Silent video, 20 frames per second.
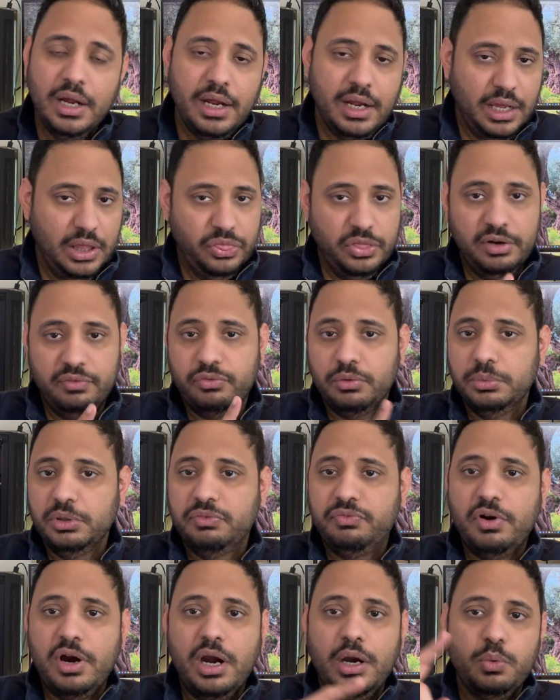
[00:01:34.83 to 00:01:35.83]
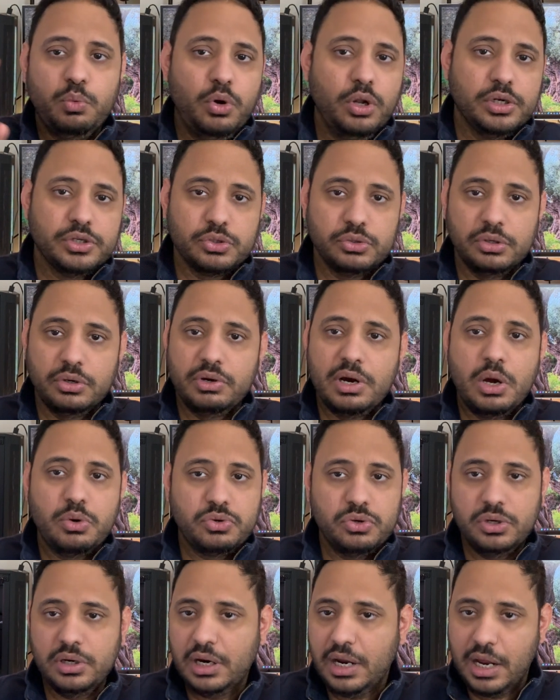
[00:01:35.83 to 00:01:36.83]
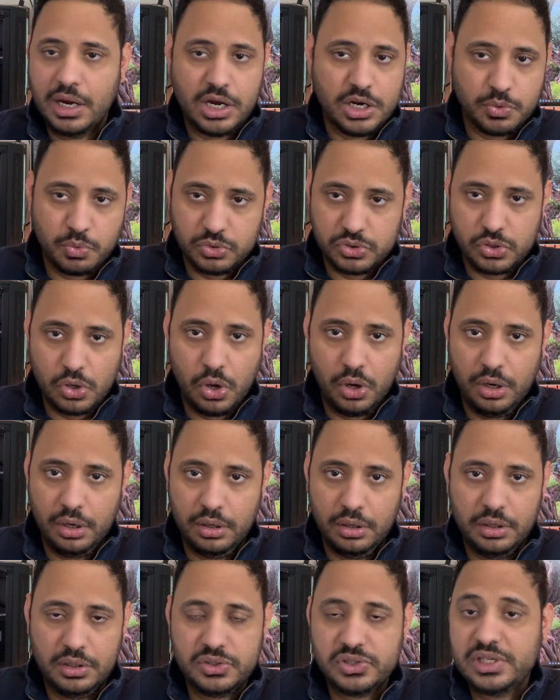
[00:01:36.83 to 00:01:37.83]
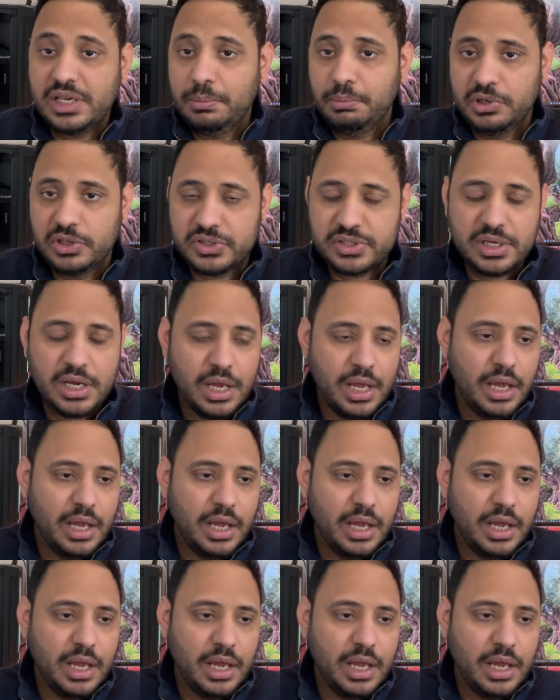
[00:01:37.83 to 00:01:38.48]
and then from the firewall to the router and it was all seamless.